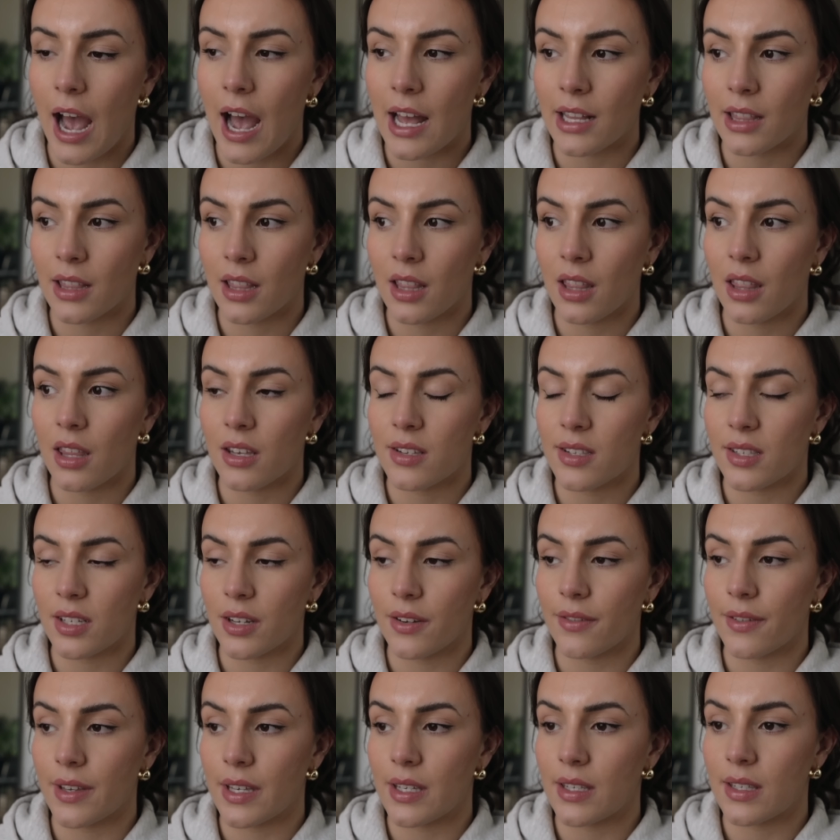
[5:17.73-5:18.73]
And the
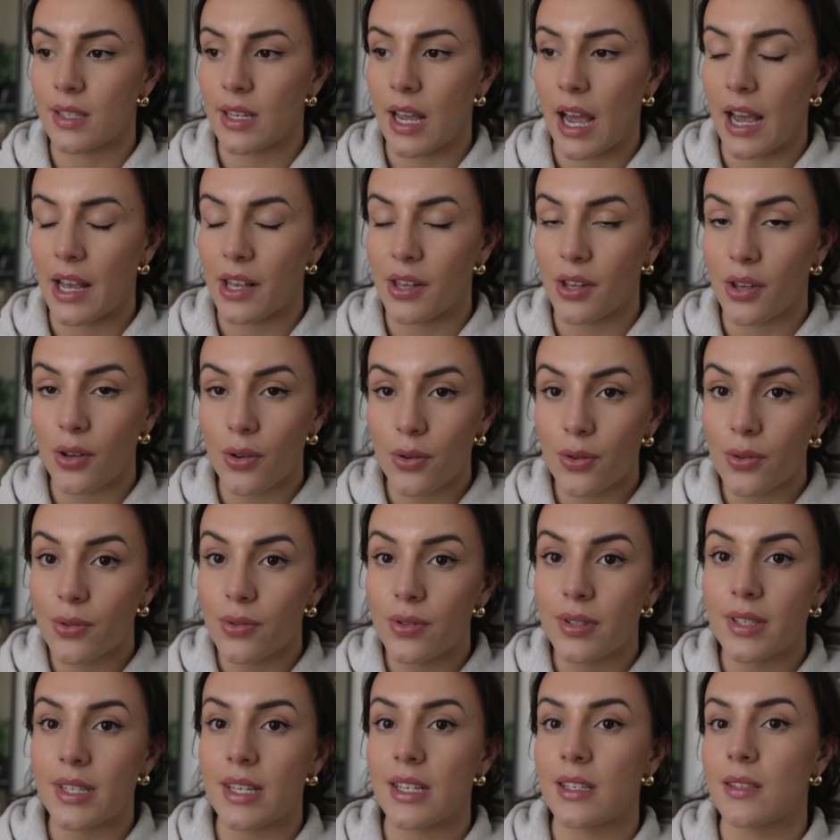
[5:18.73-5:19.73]
service I
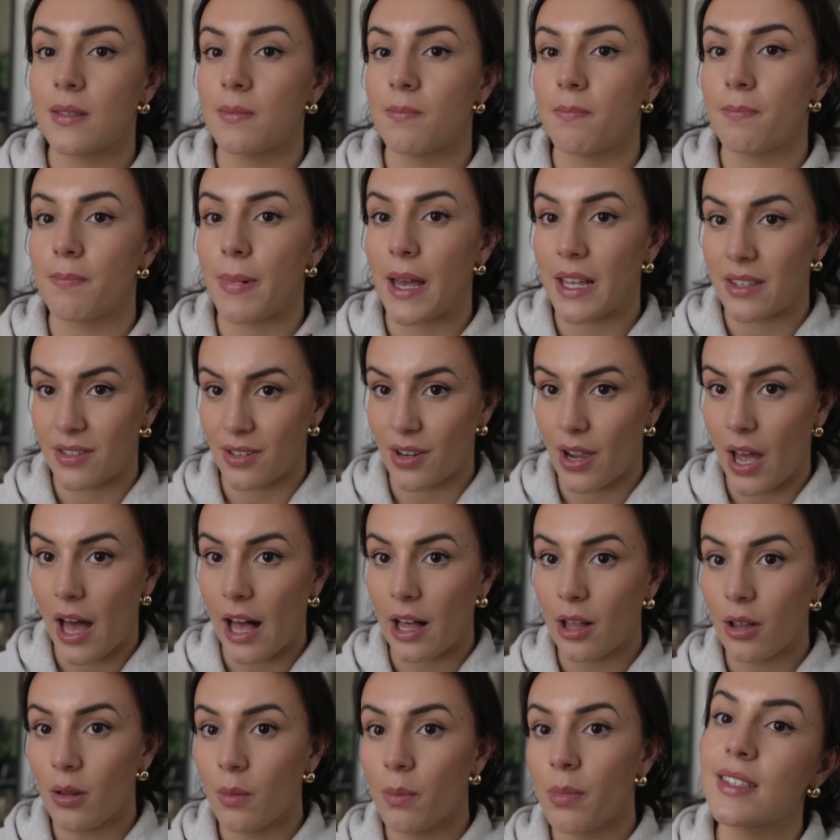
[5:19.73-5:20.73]
use is
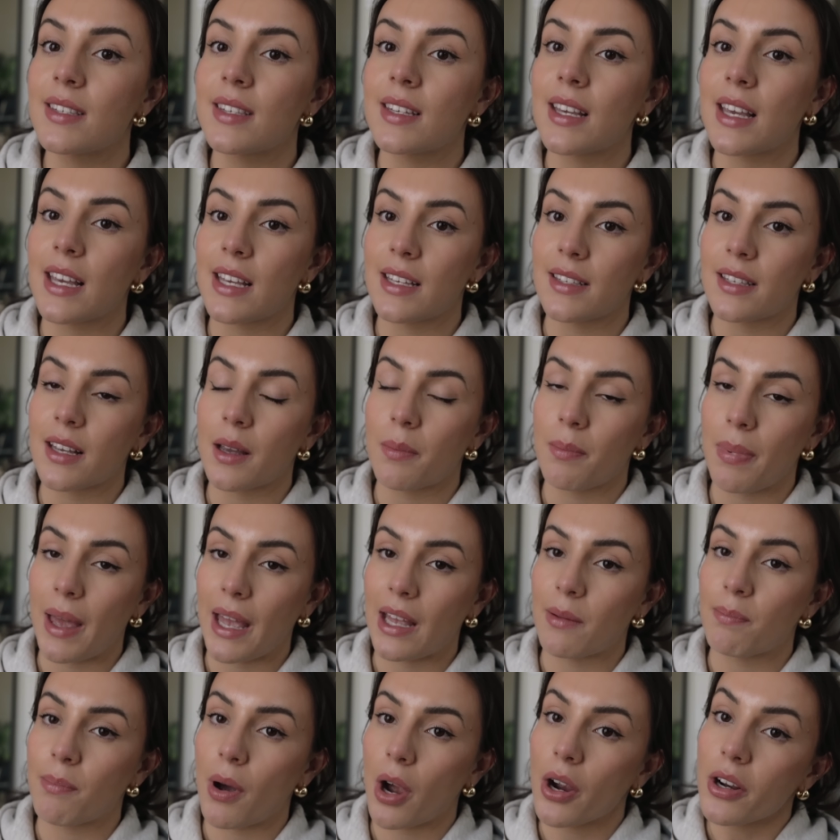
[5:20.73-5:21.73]
BetterHelp. This is a
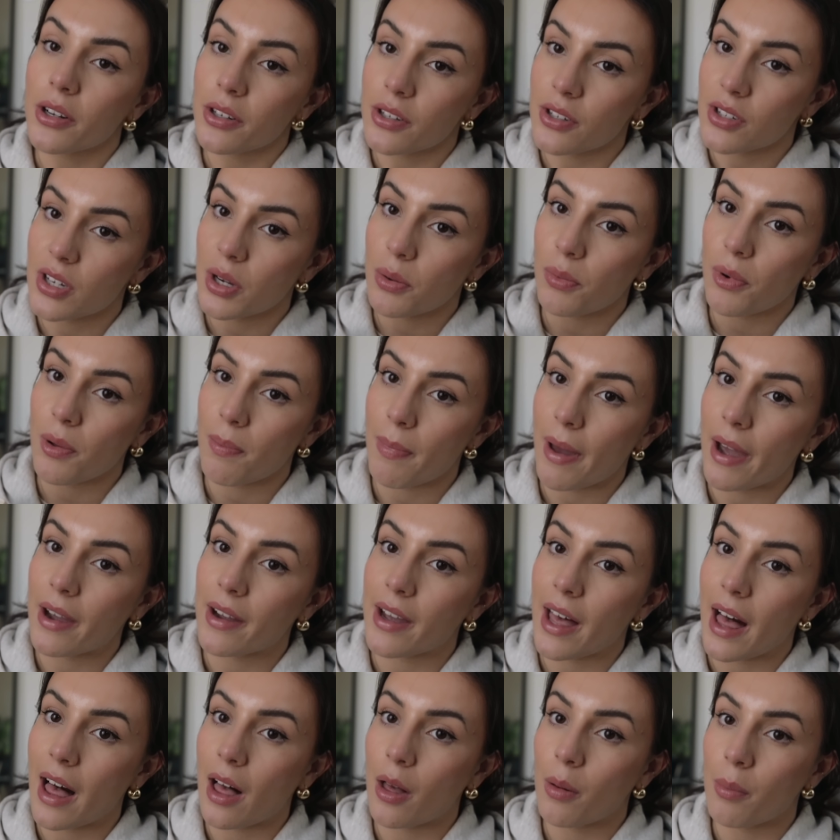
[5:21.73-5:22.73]
paid partnership with
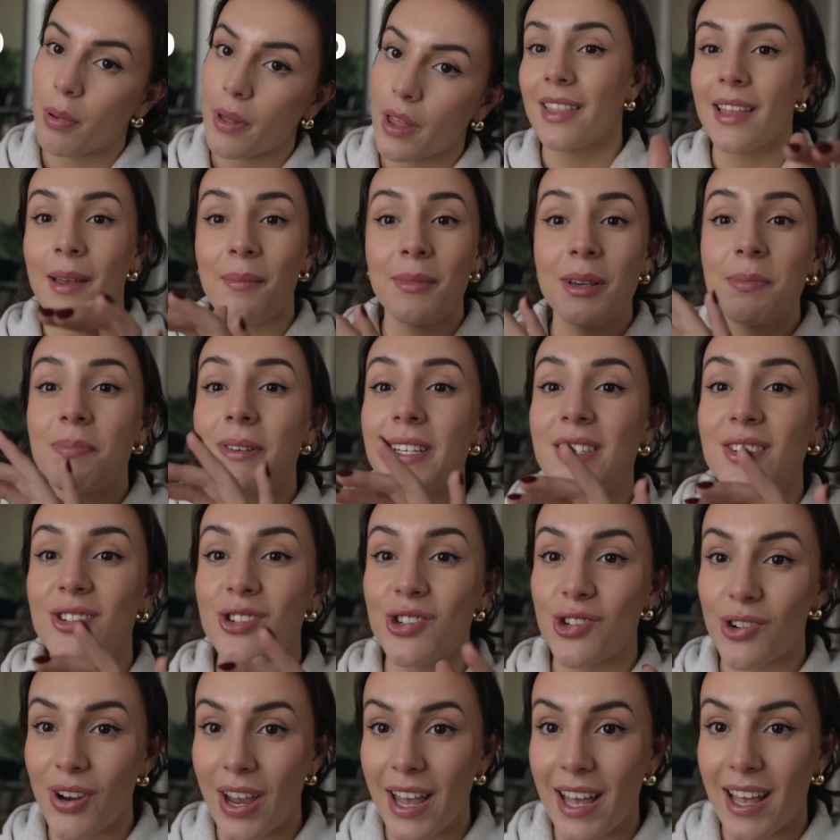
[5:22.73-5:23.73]
BetterHelp. Let me be
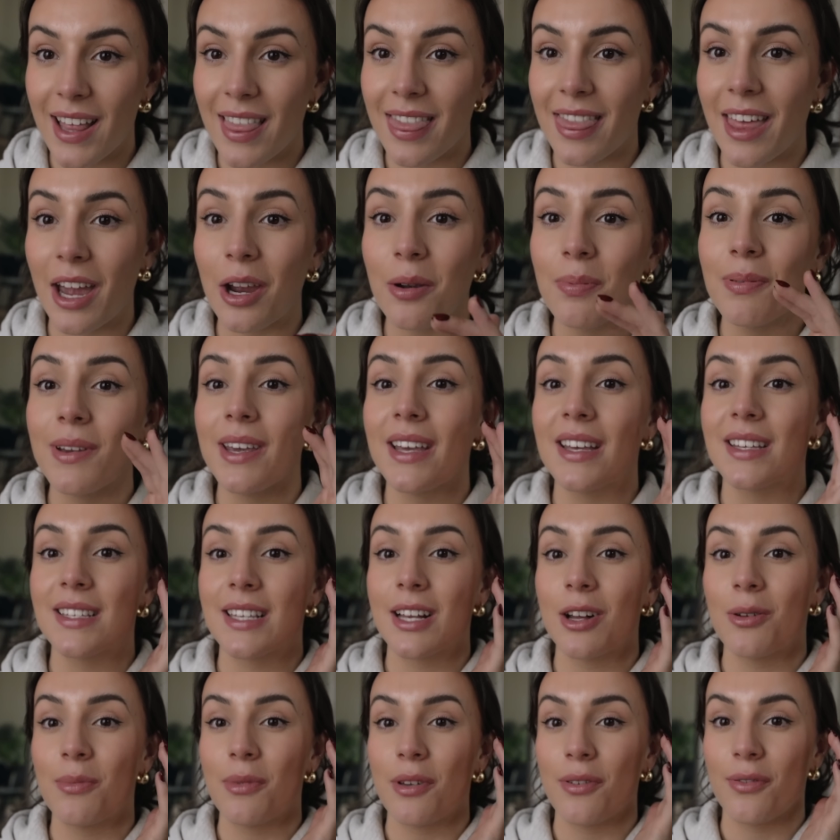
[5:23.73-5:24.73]
straight. Therapy
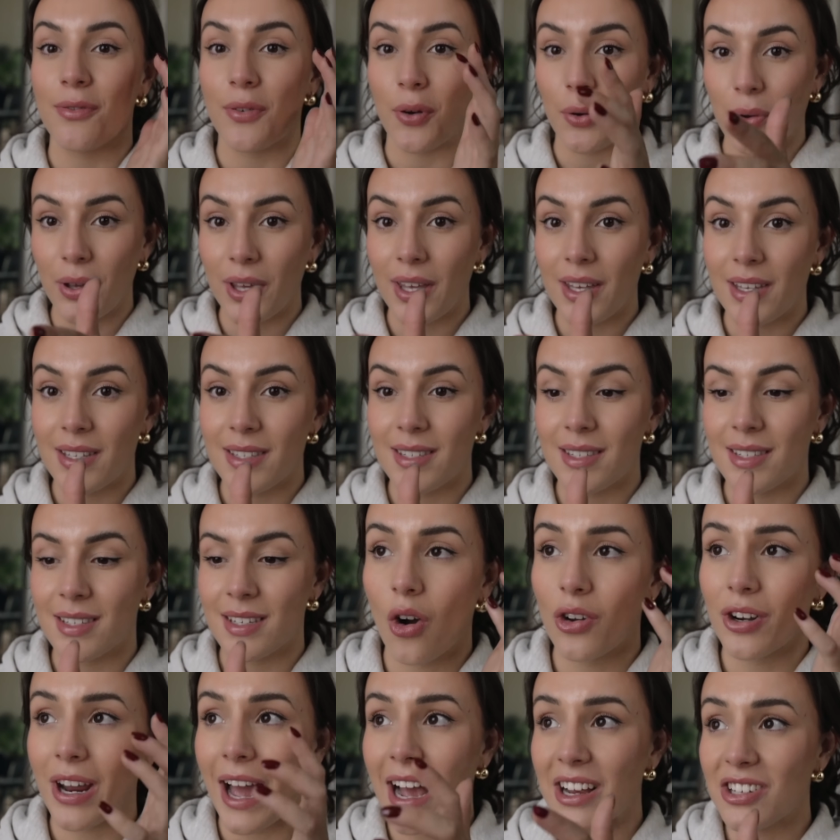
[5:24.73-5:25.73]
has helped me focus
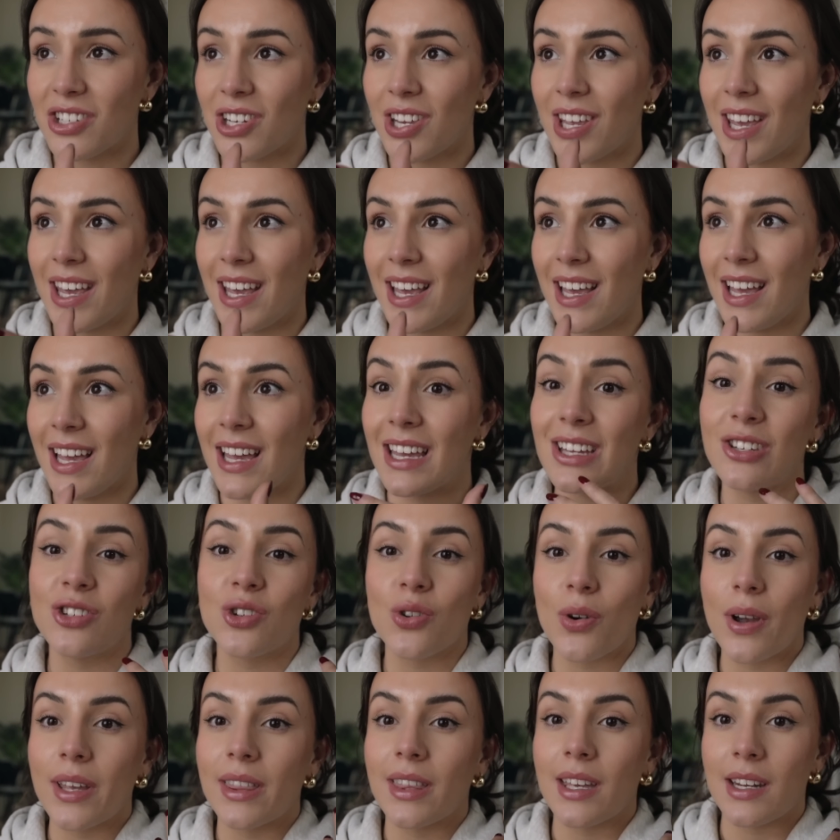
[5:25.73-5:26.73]
on actually
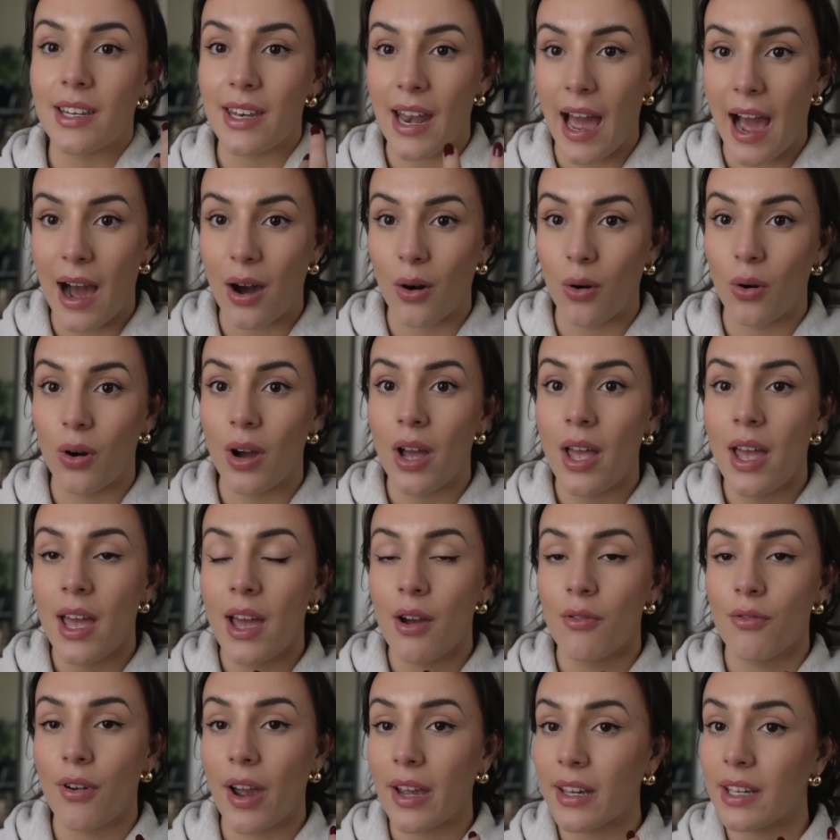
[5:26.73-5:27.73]
enjoying the now,
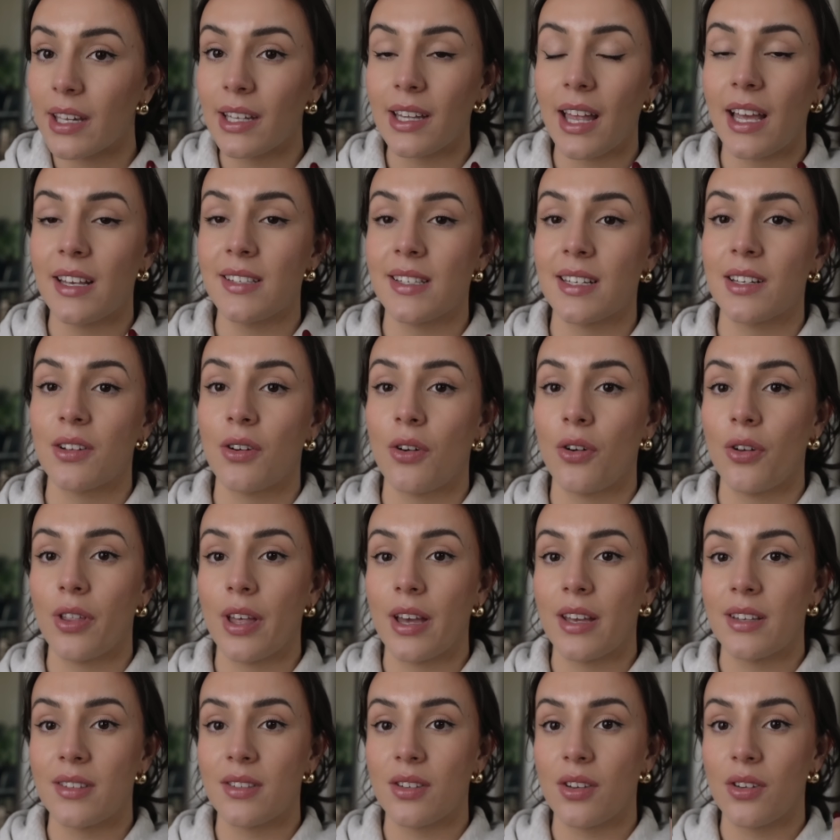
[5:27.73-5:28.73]
recognizing all
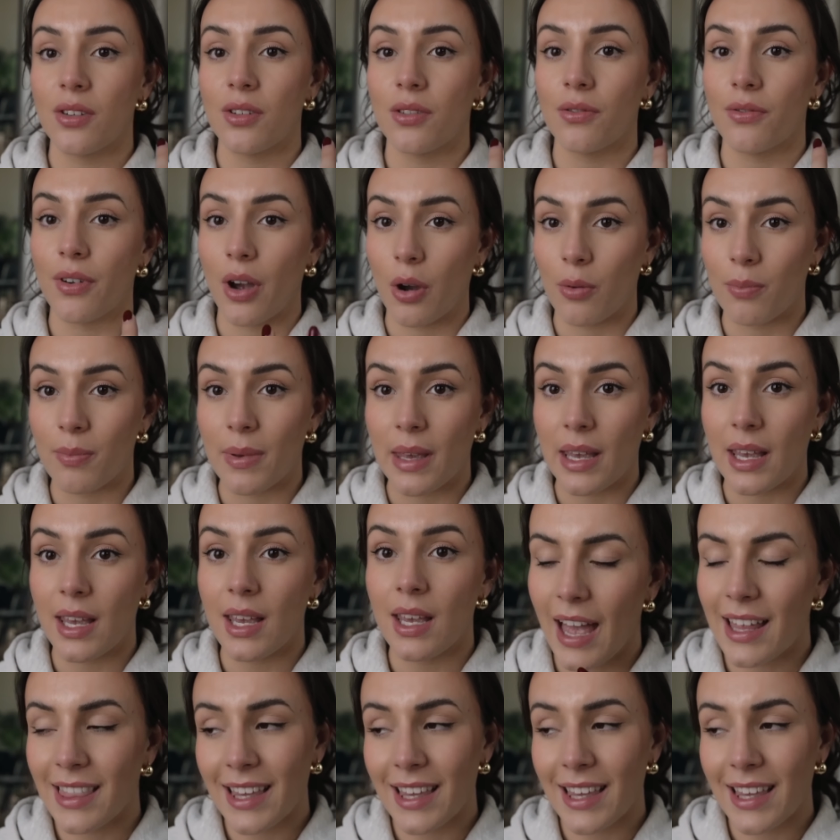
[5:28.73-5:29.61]
that is good around me.